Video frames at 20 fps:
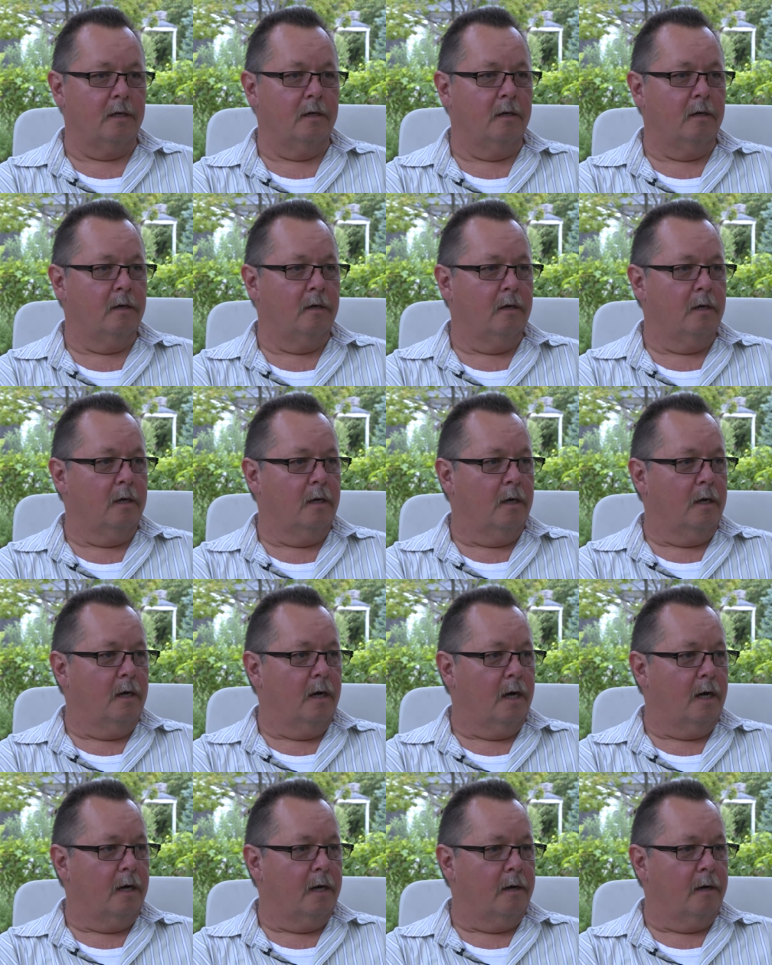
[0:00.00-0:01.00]
Mm -hmm
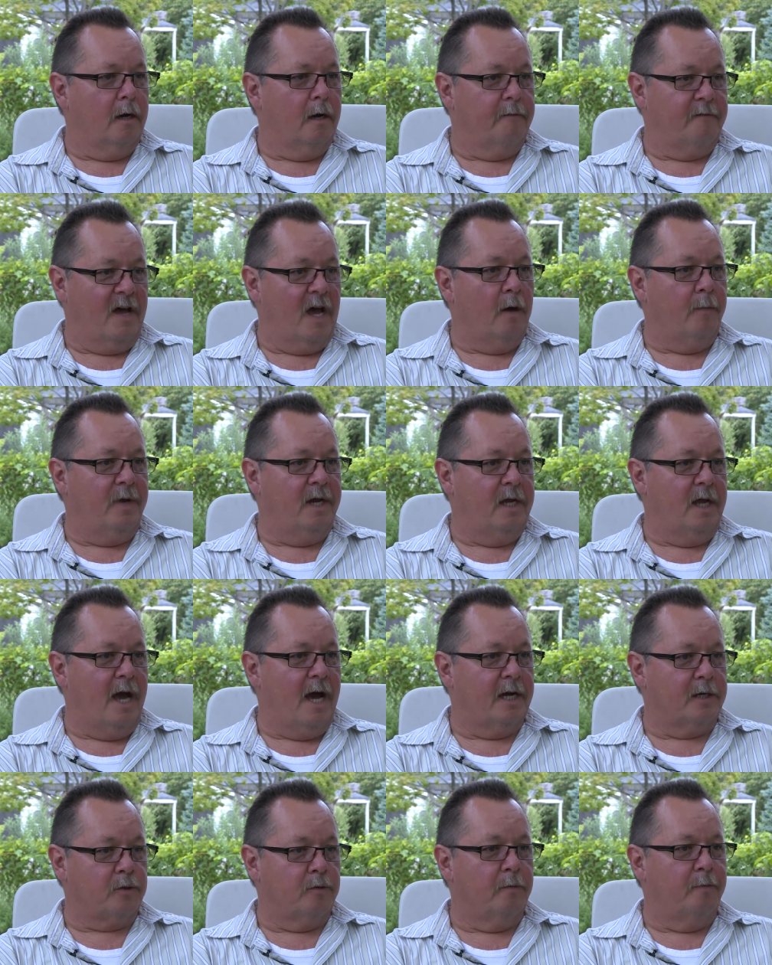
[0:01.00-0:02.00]
uh, of how many
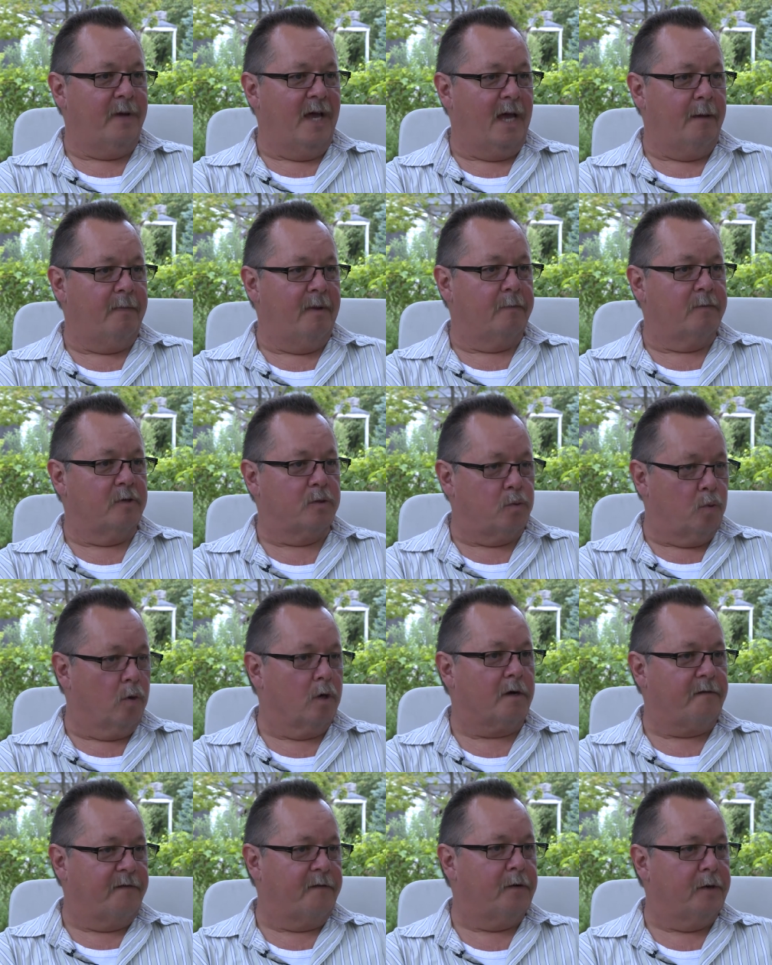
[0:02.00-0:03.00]
actual band members
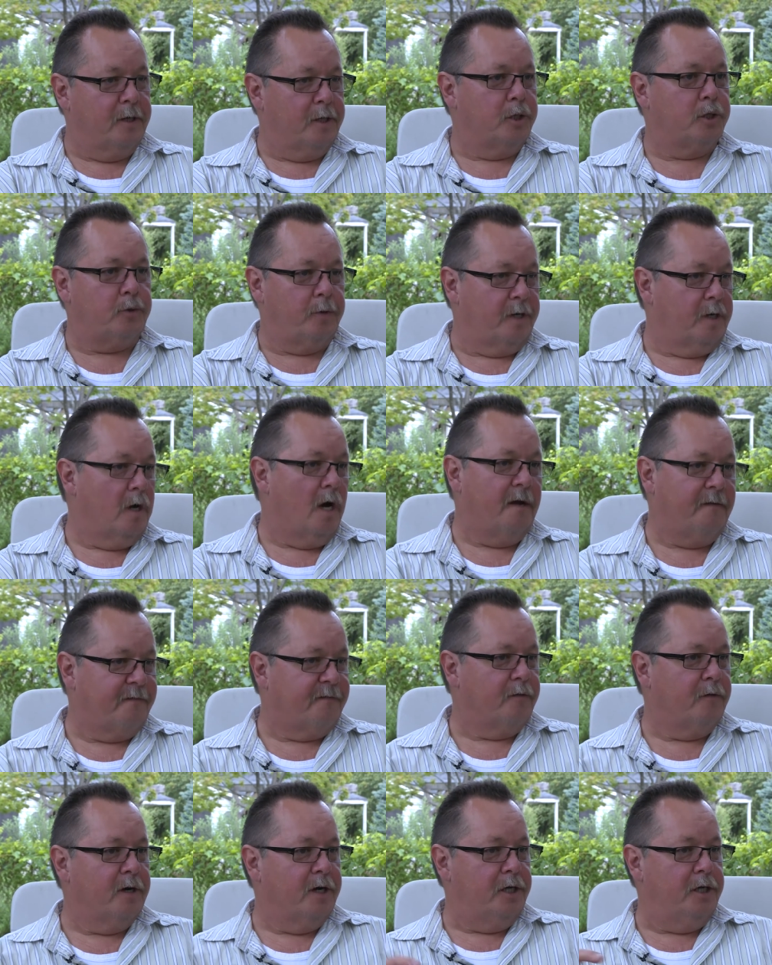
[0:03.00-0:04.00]
work for industry, not
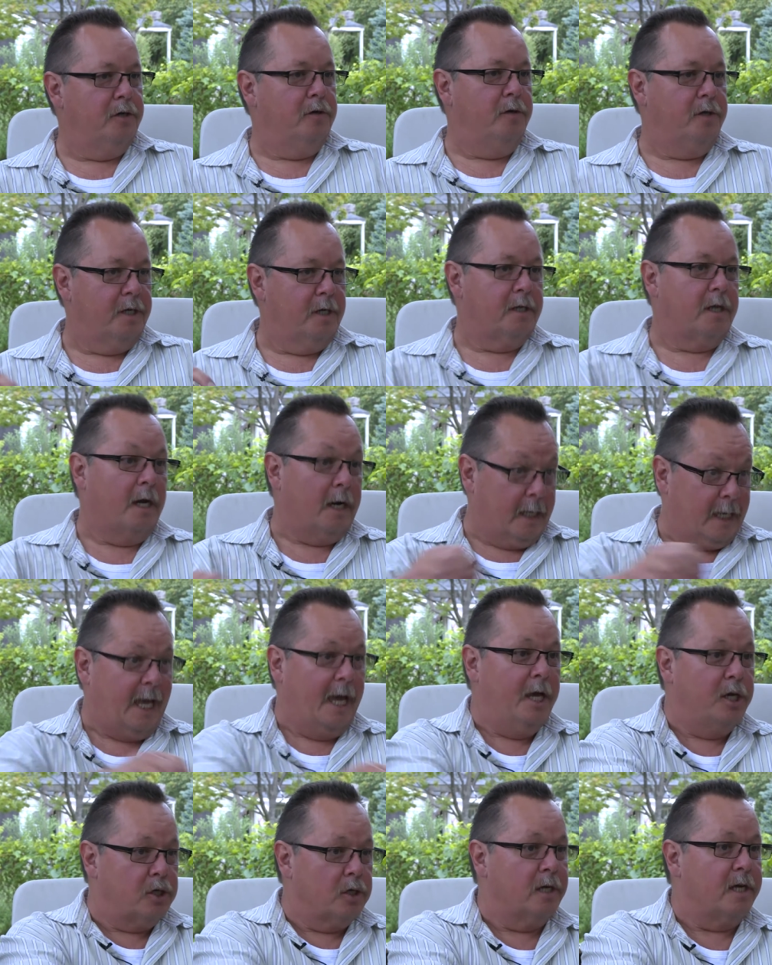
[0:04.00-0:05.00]
for a union that
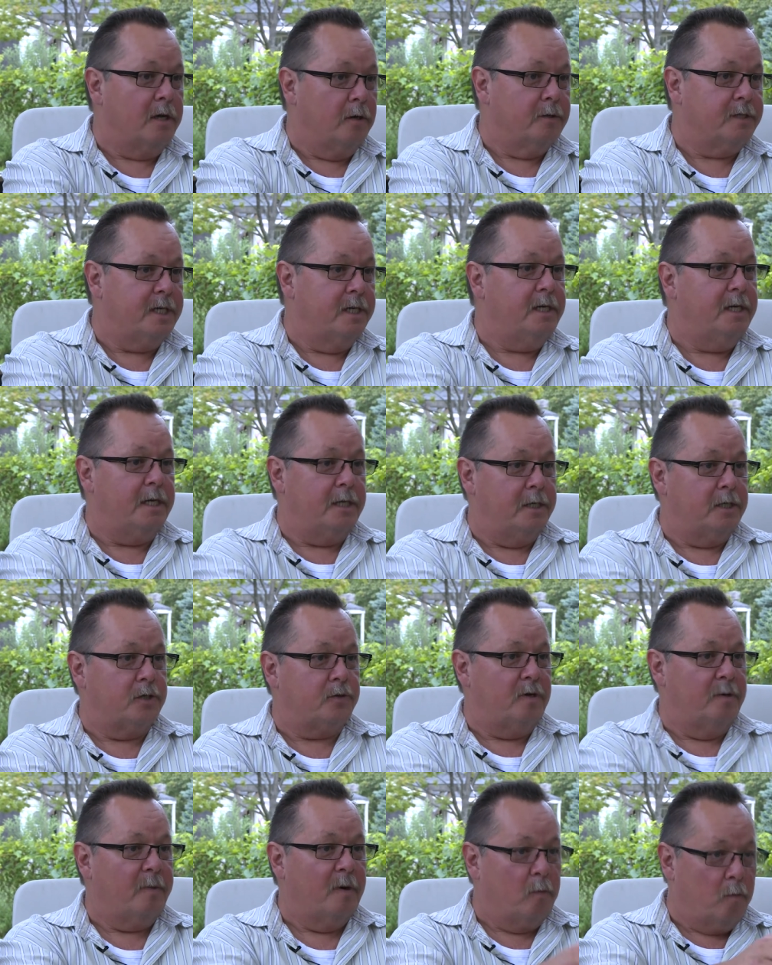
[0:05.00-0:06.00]
occasionally goes into
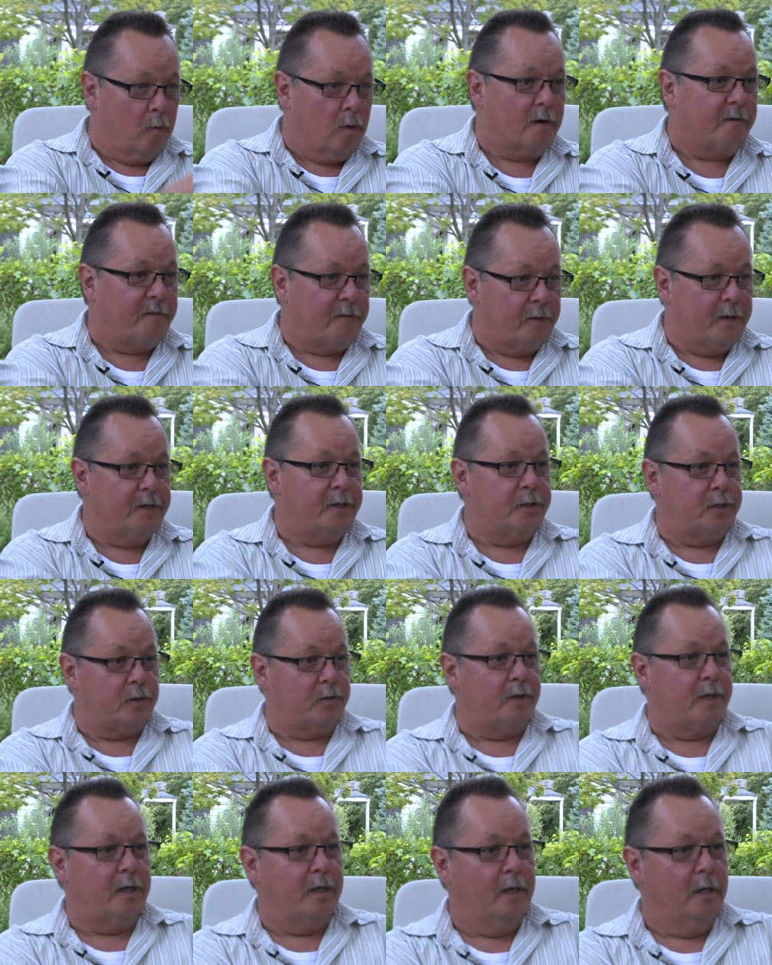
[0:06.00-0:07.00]
industry, but work for
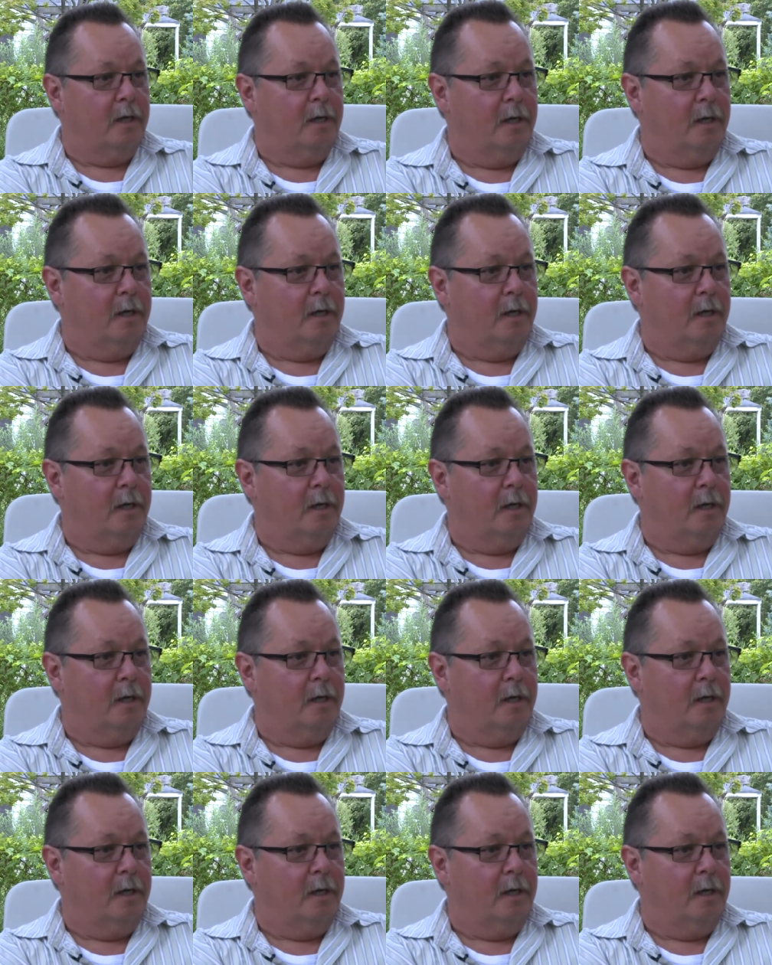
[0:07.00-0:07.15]
industry.